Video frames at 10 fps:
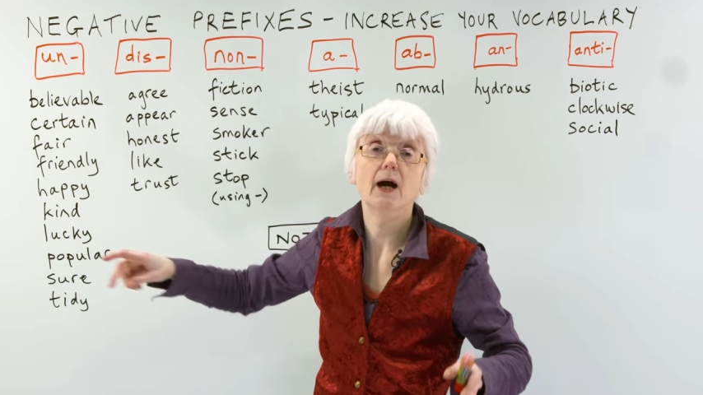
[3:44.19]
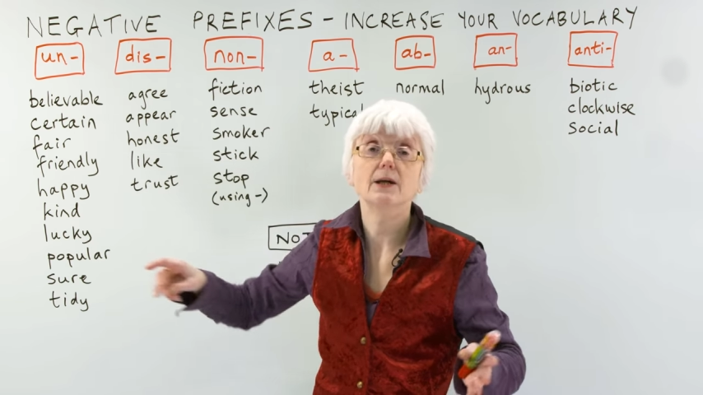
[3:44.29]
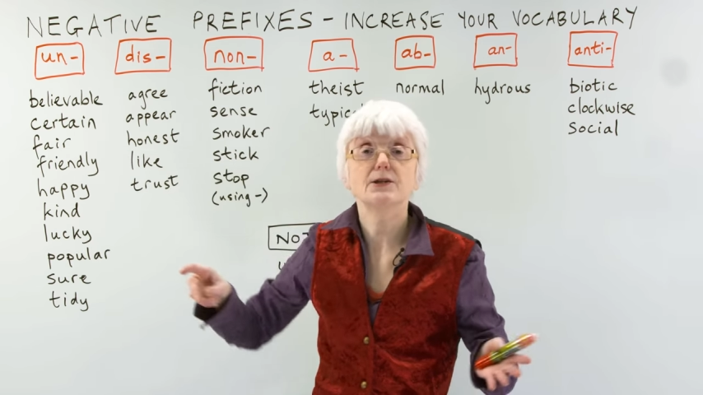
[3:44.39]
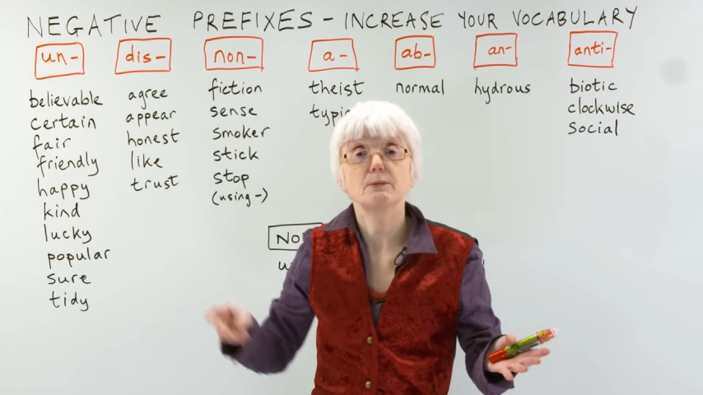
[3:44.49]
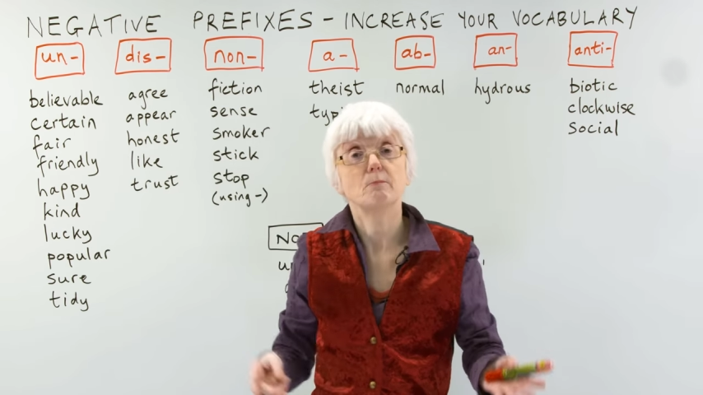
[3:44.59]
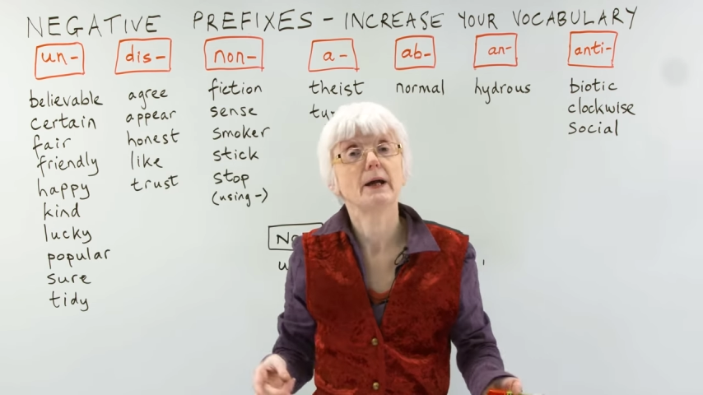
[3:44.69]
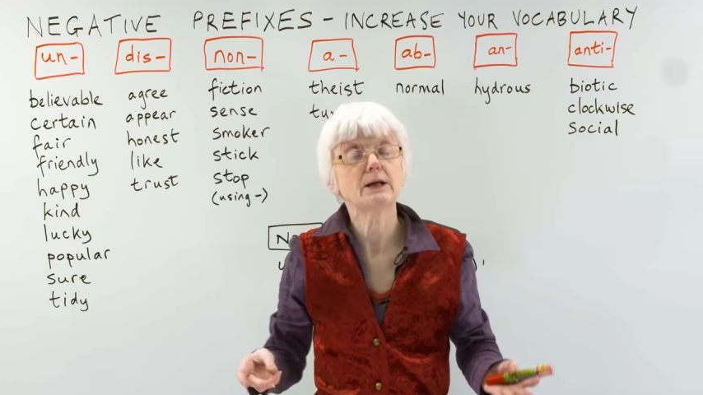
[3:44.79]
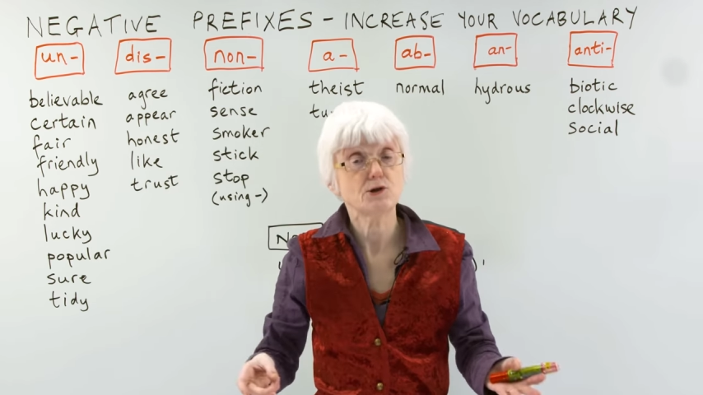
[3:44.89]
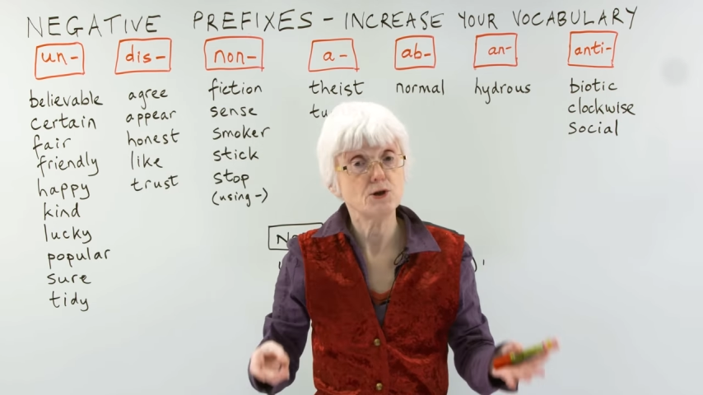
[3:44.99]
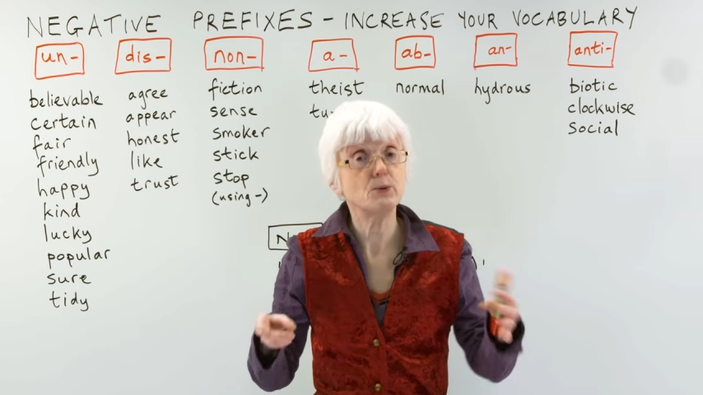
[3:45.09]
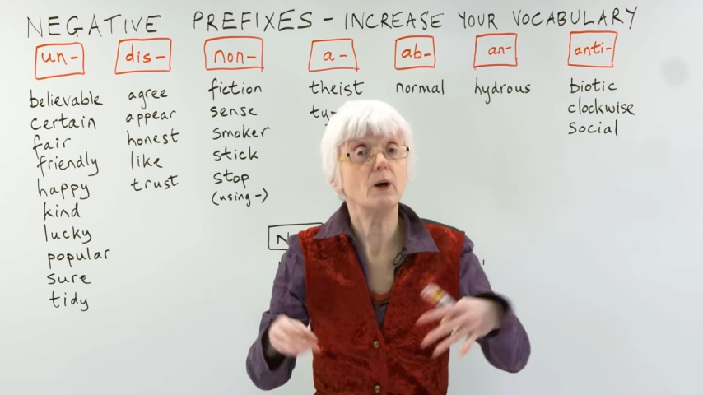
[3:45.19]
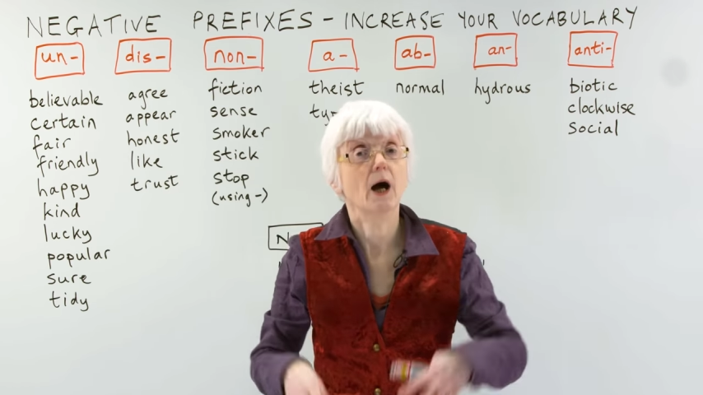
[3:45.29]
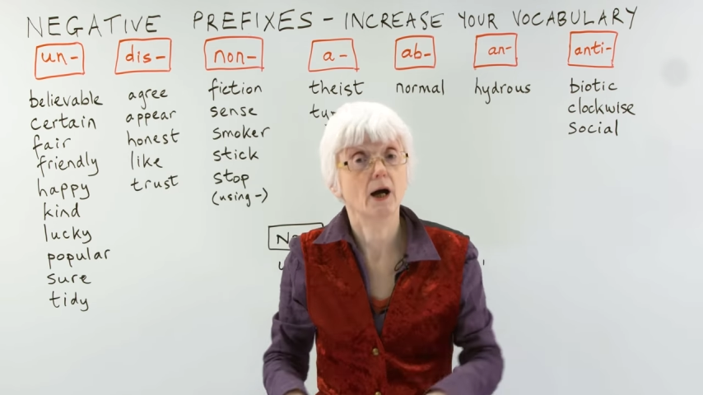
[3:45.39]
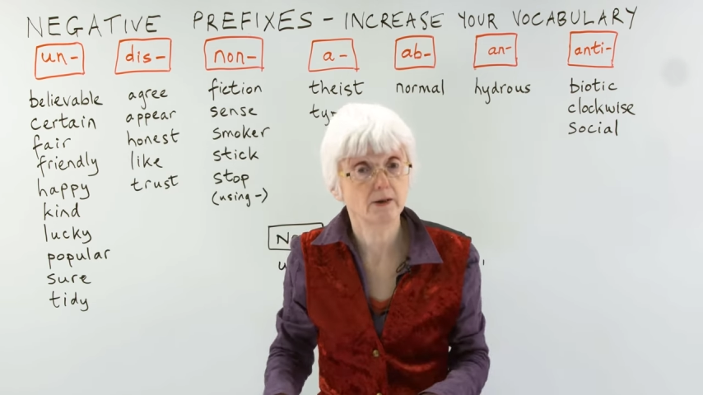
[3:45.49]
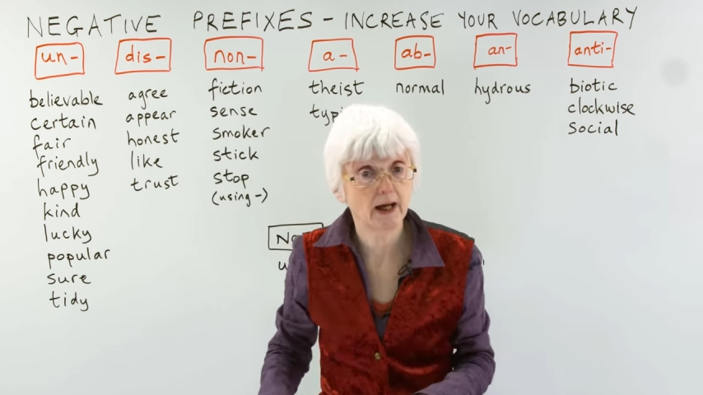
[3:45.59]
and it makes you
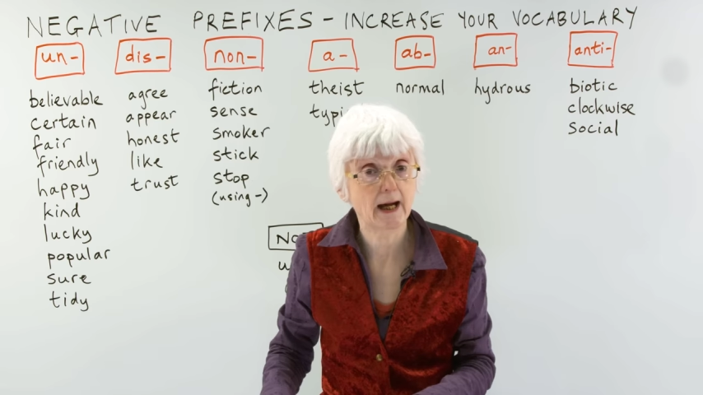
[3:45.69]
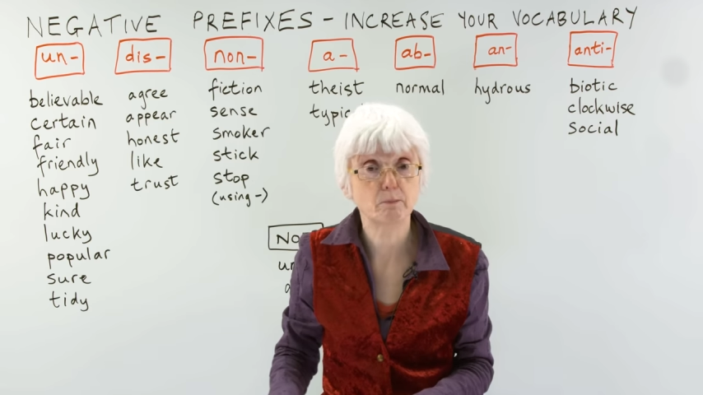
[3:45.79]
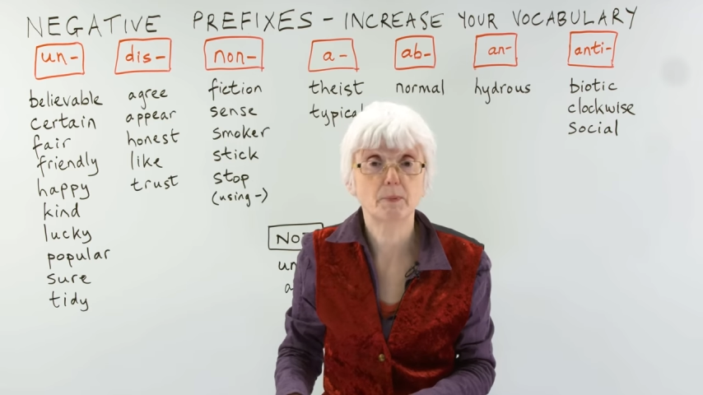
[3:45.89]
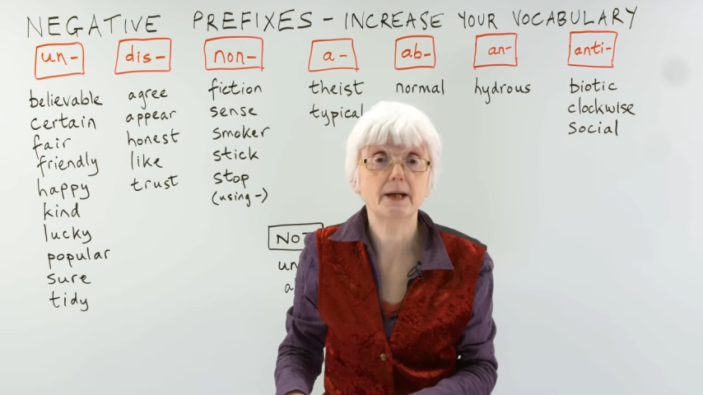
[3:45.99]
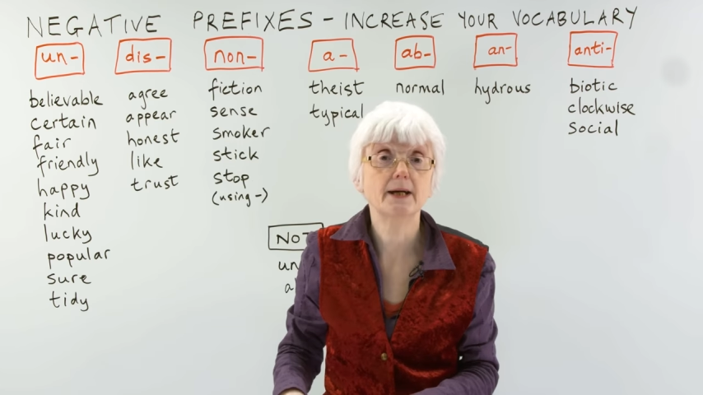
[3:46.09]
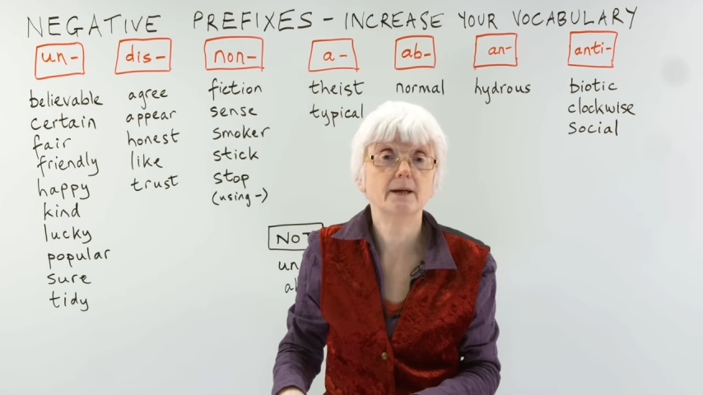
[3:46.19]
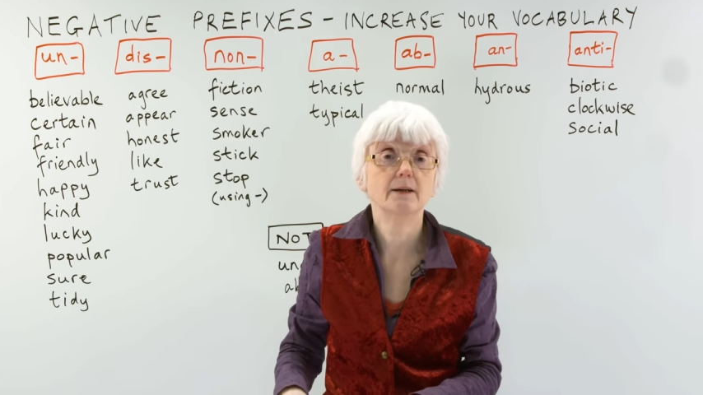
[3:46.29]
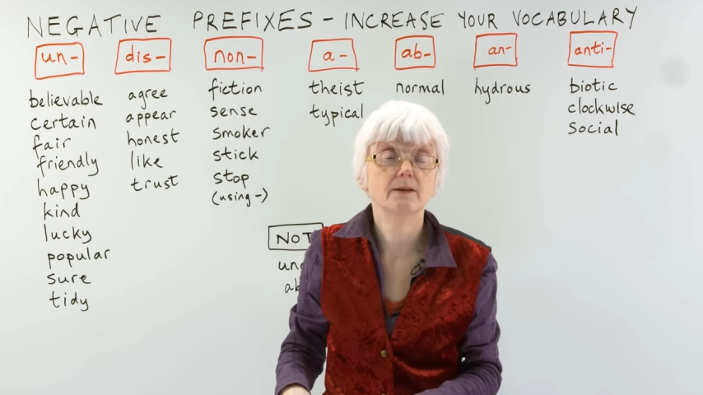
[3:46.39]
unhappy.